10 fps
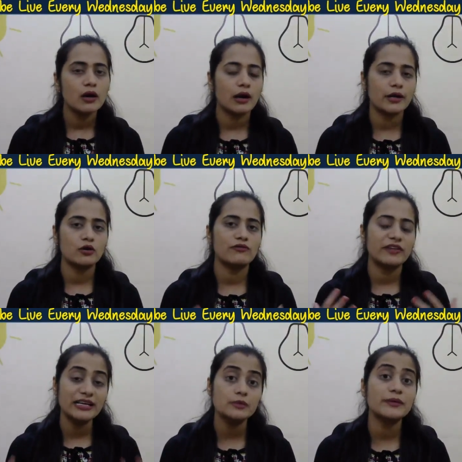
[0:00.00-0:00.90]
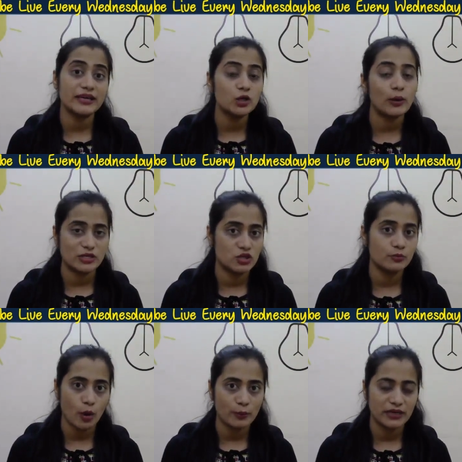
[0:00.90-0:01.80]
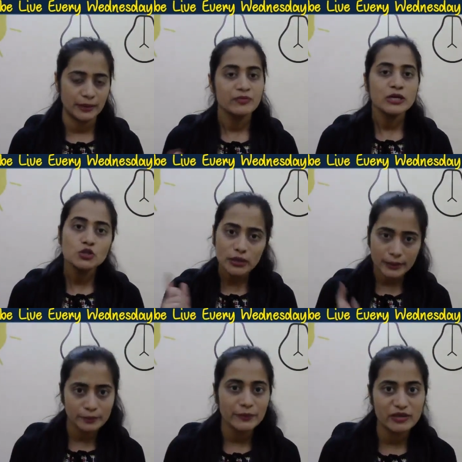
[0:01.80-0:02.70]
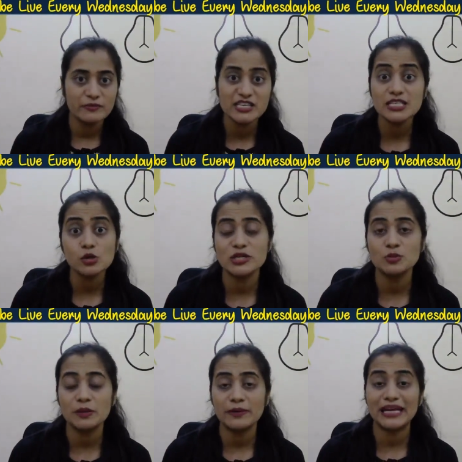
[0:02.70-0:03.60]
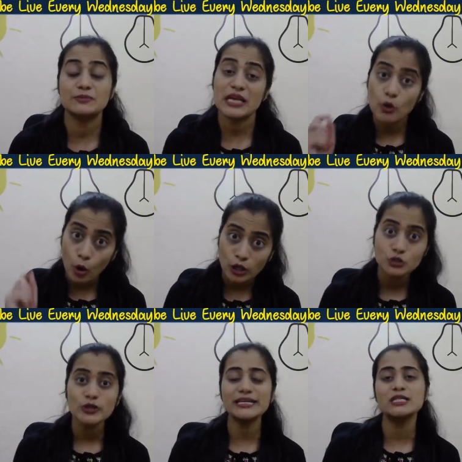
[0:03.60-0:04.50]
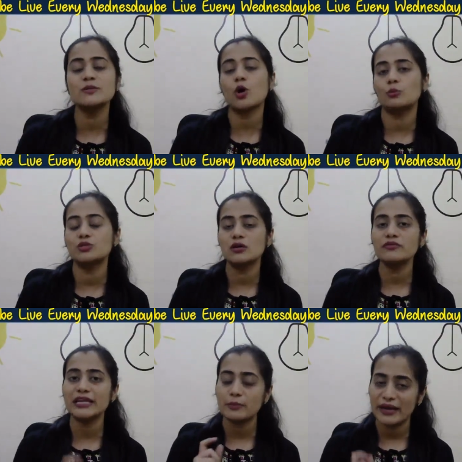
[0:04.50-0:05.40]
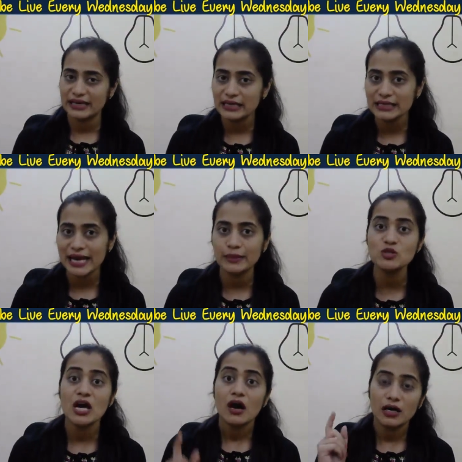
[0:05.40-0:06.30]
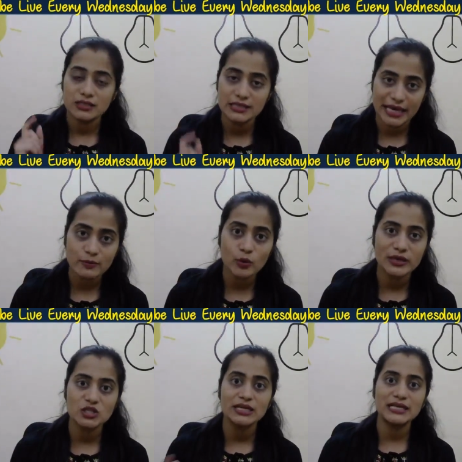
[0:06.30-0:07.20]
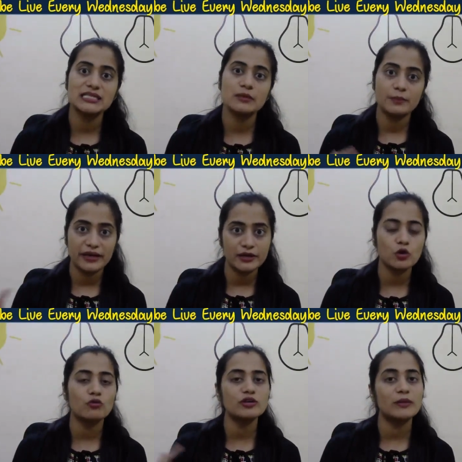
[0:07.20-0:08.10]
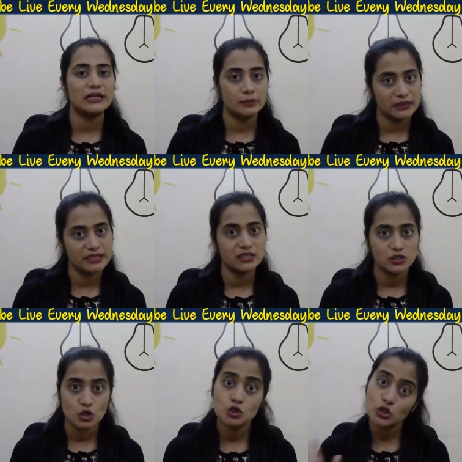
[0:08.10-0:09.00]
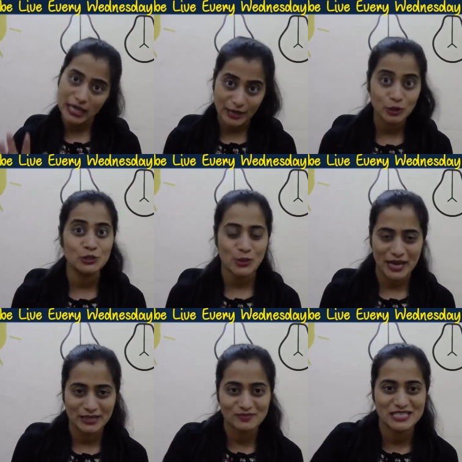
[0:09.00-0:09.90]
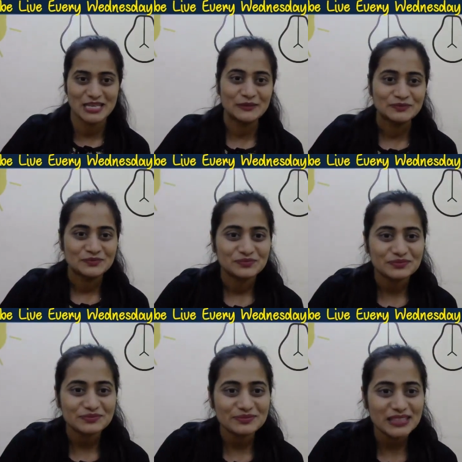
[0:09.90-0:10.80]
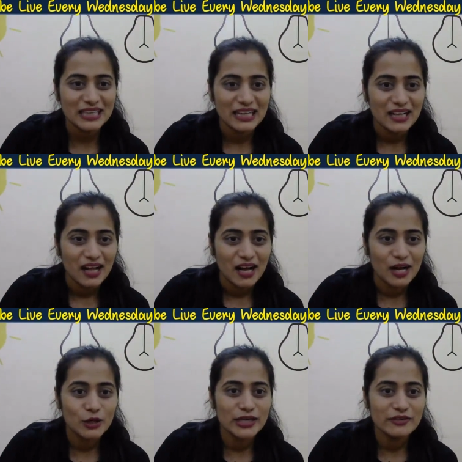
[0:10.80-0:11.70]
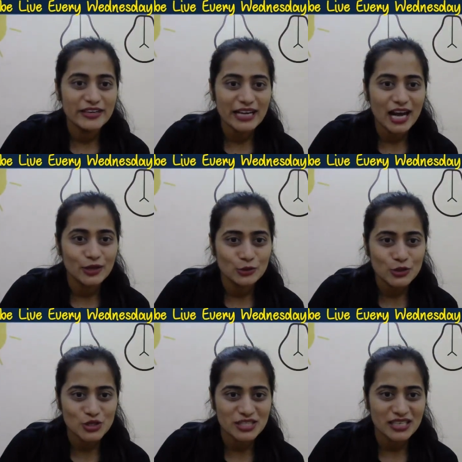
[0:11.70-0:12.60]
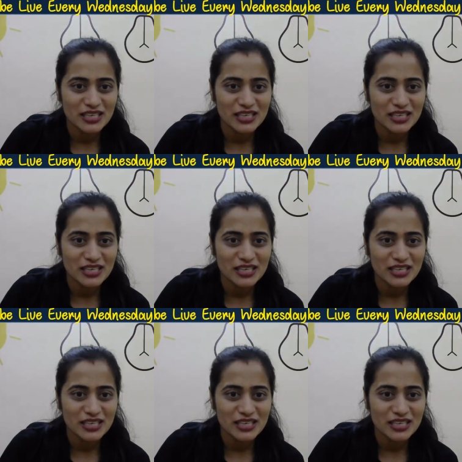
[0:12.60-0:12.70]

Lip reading: kind of interpret the question properly. So previous year question paper helps, and also it has been observed that many a times a same question gets repeated over multiple years, so that also helps. Good evening, Ayush.